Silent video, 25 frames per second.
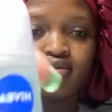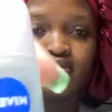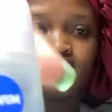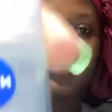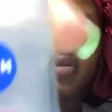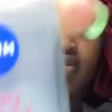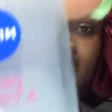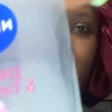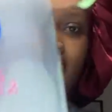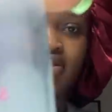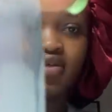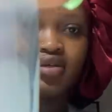
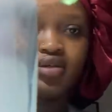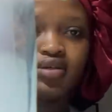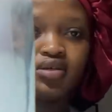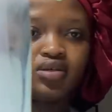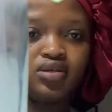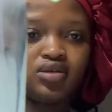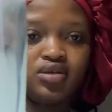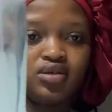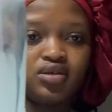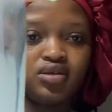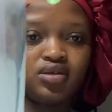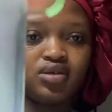You see,
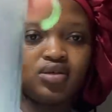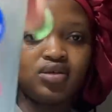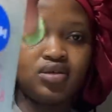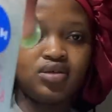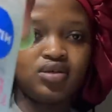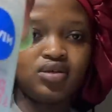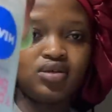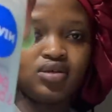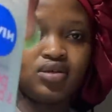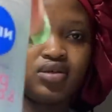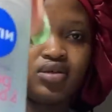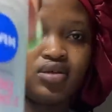
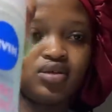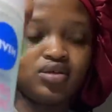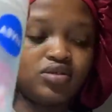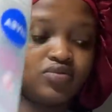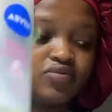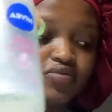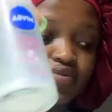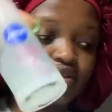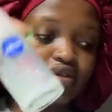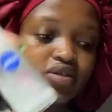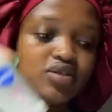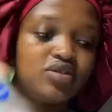it's
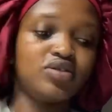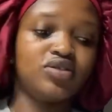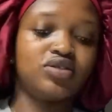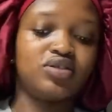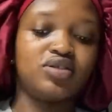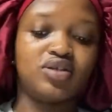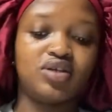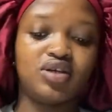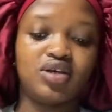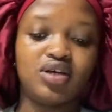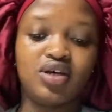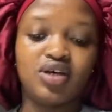finished.
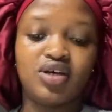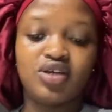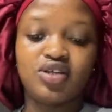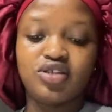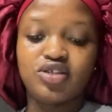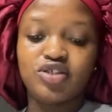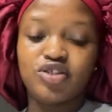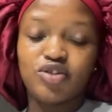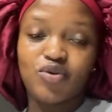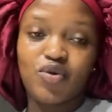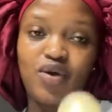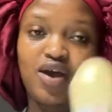
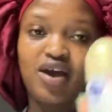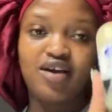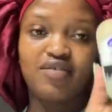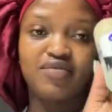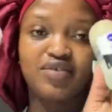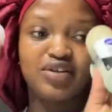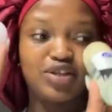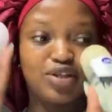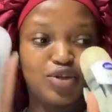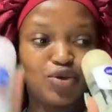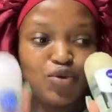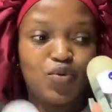So I have
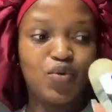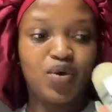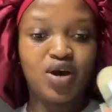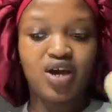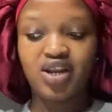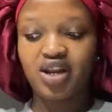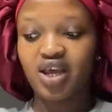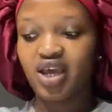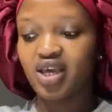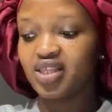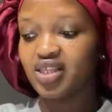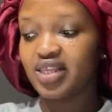a new
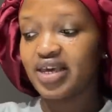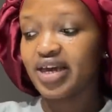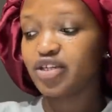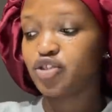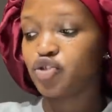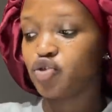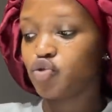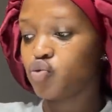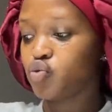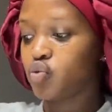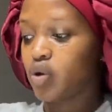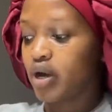one, and there
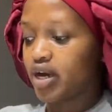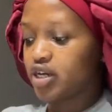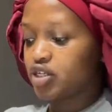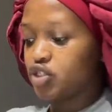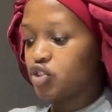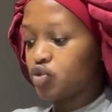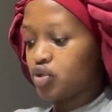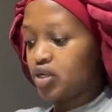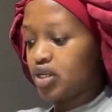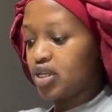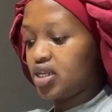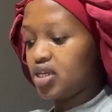are two
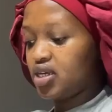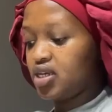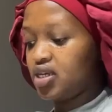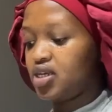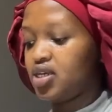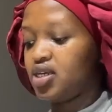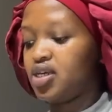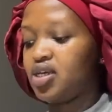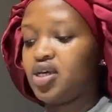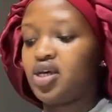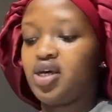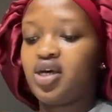actually.
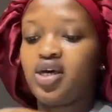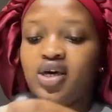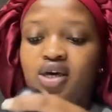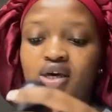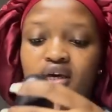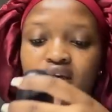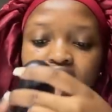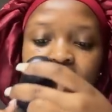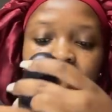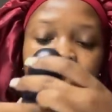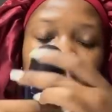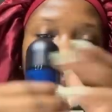
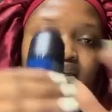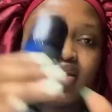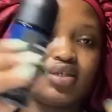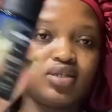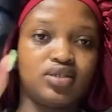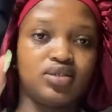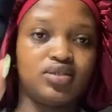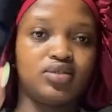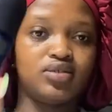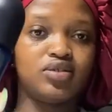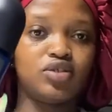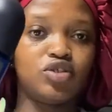
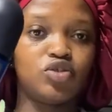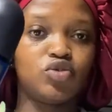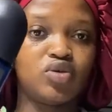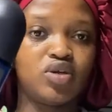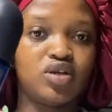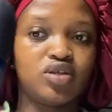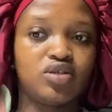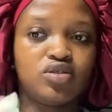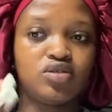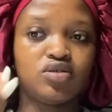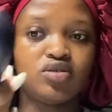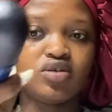This
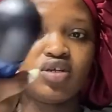one, so